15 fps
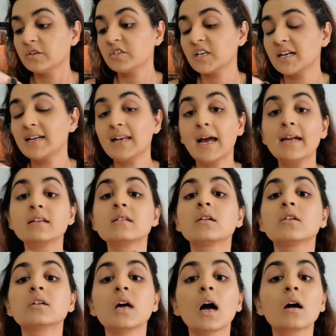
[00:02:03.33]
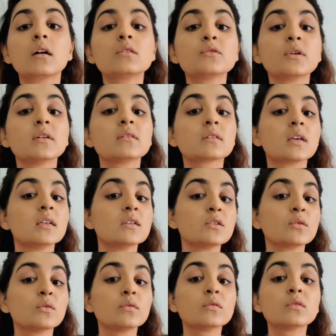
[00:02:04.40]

shade lighter or darker to your skin tone.